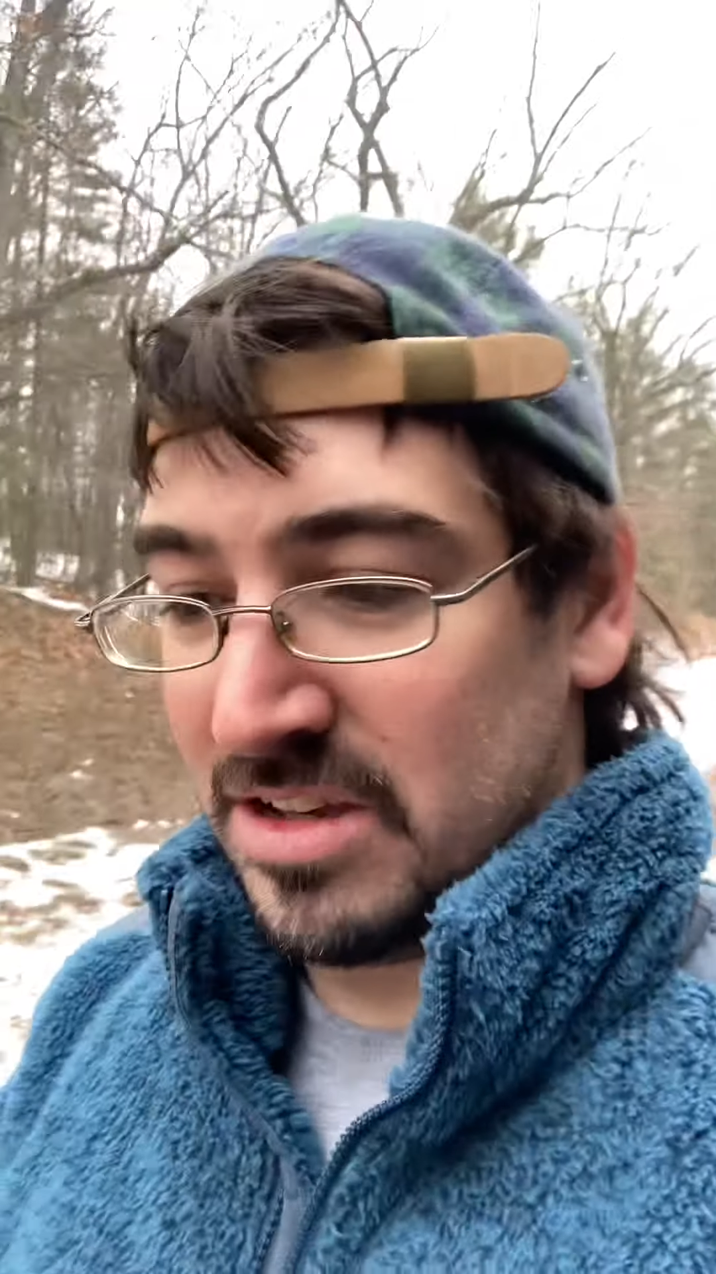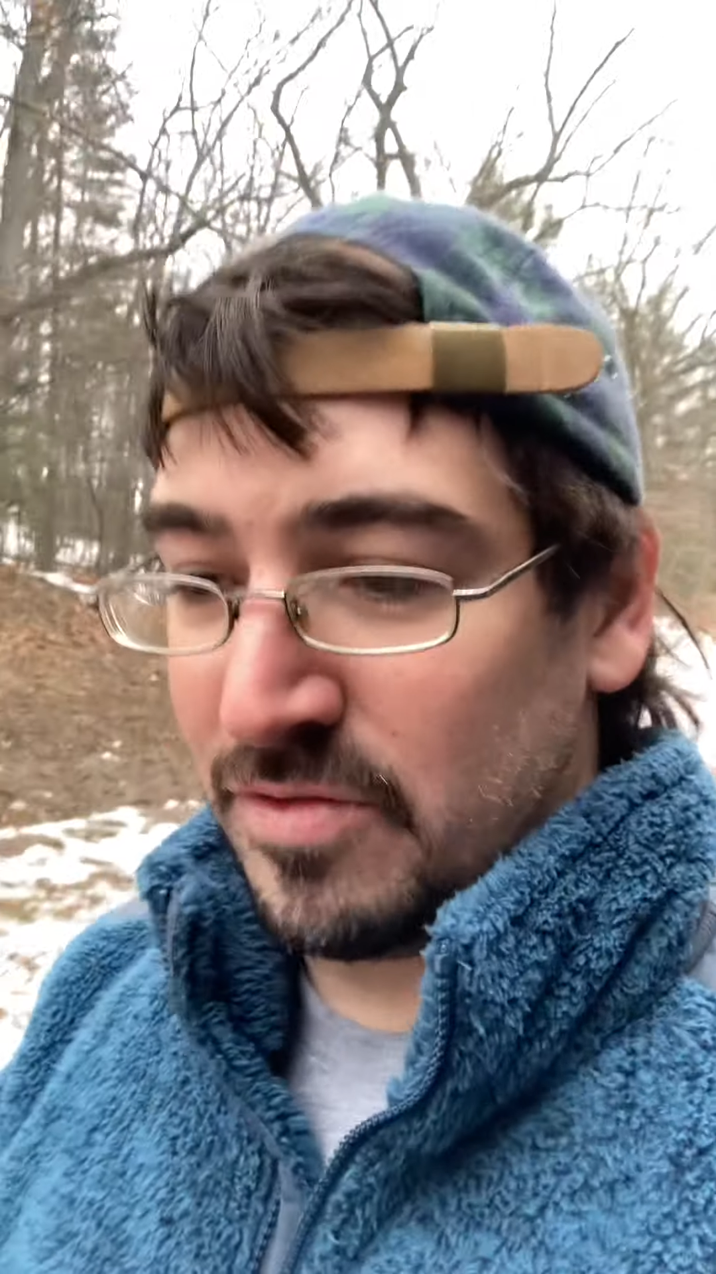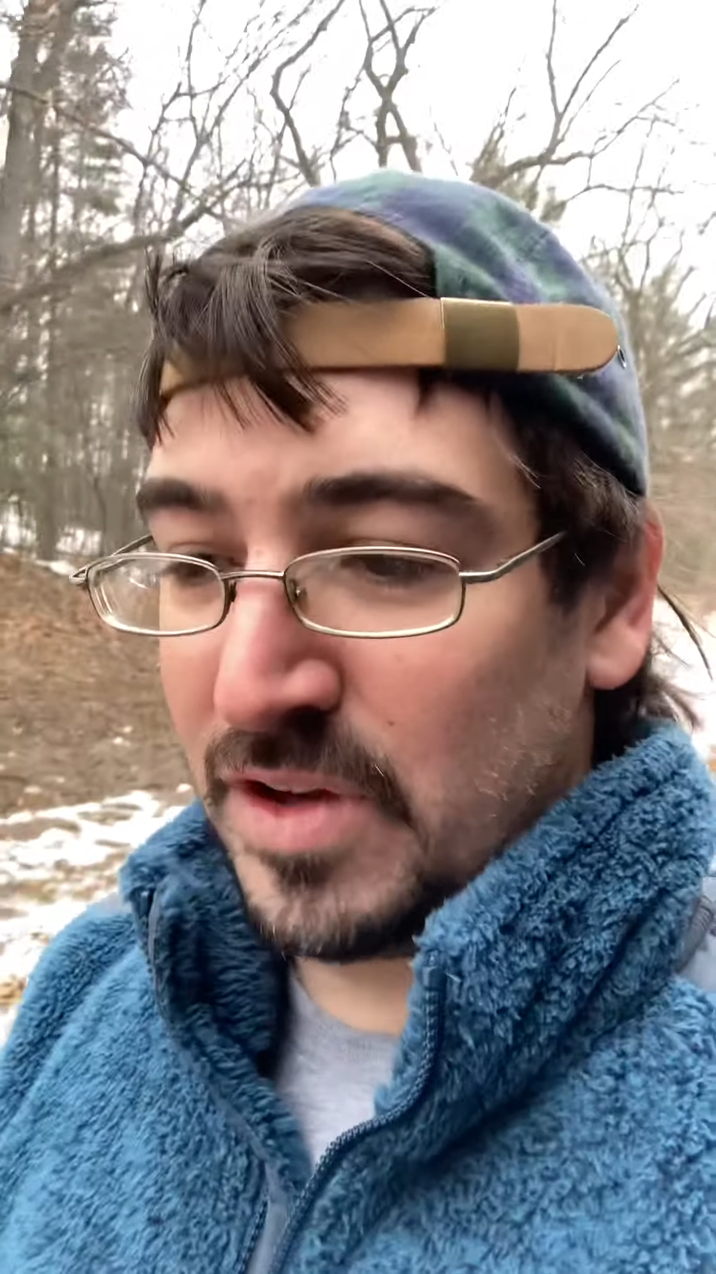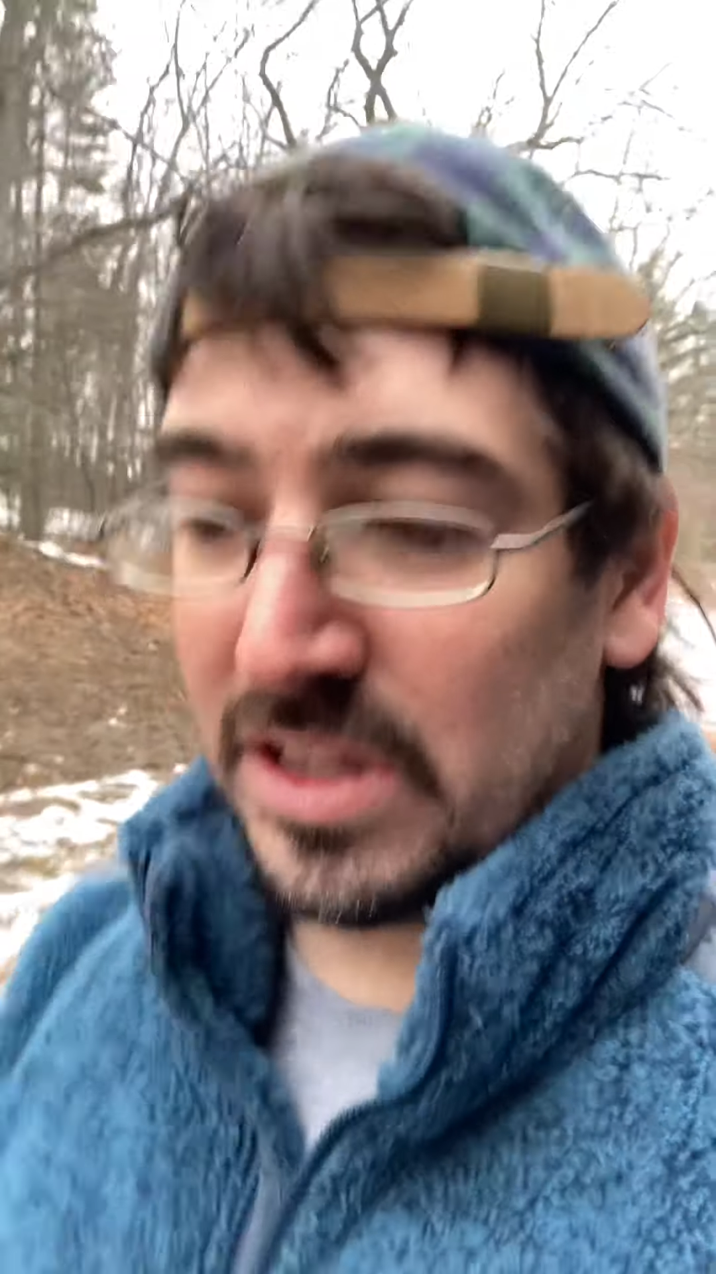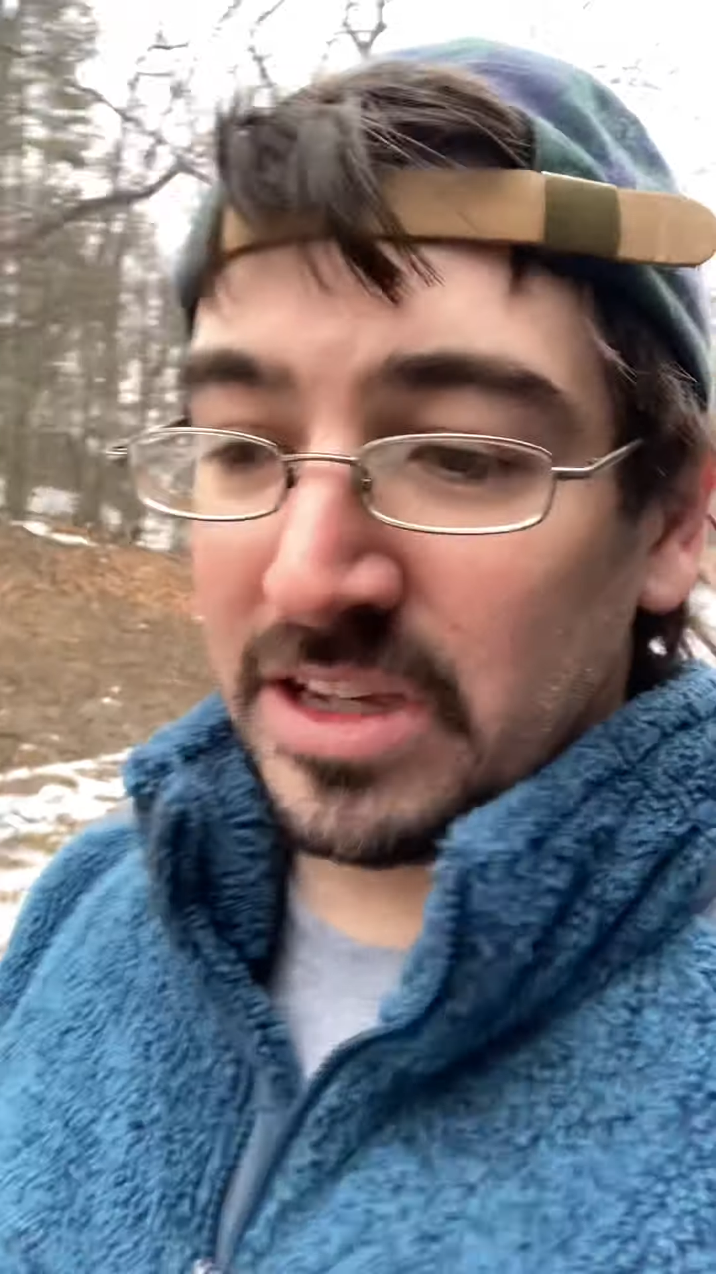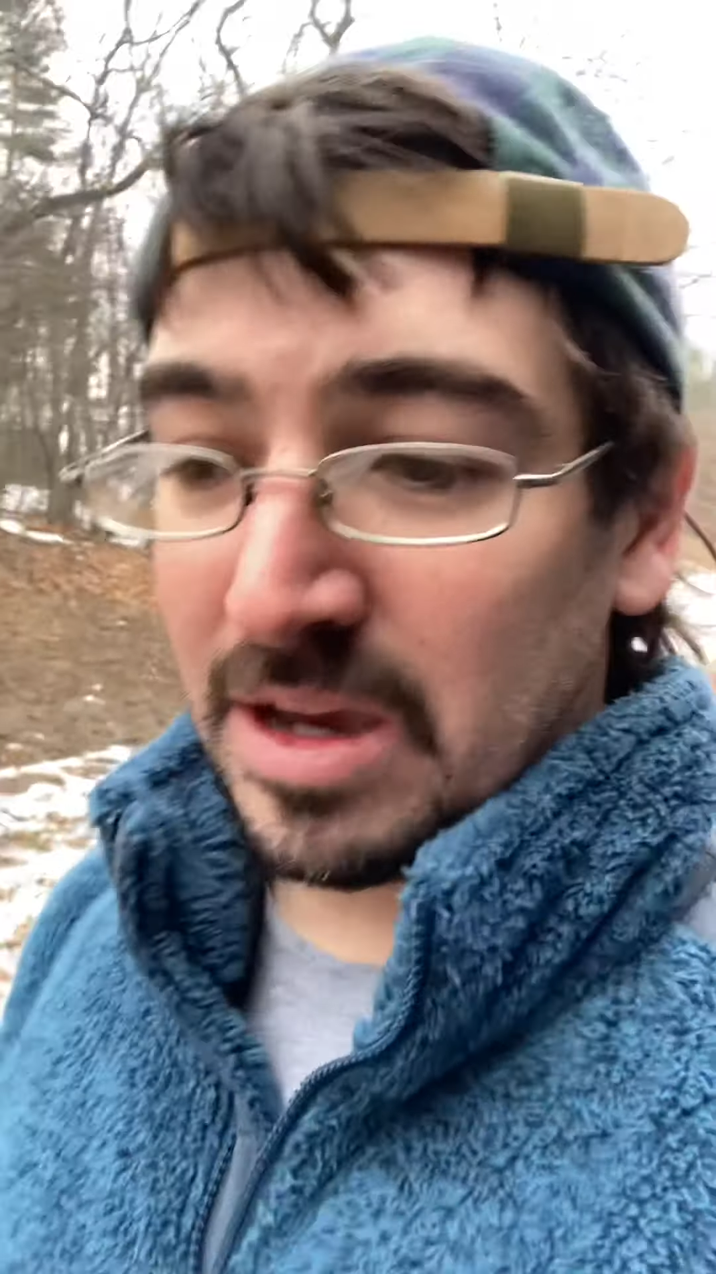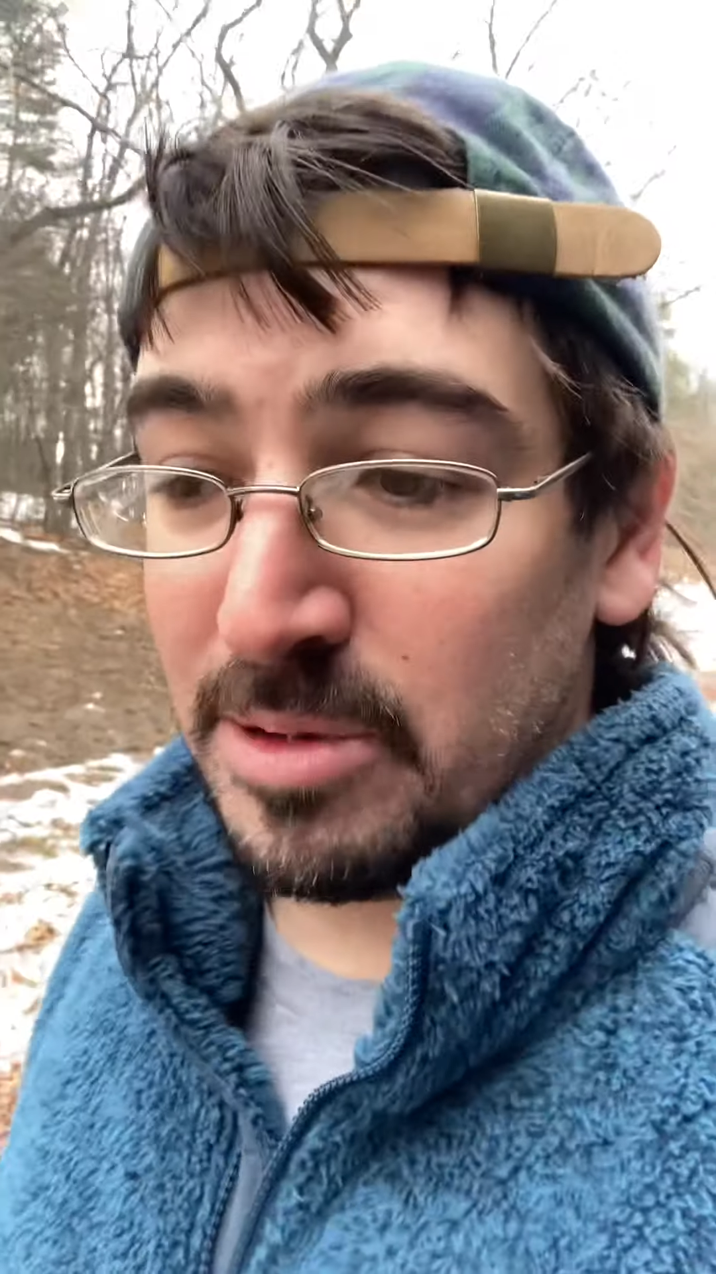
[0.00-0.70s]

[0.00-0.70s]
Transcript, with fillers: feeling.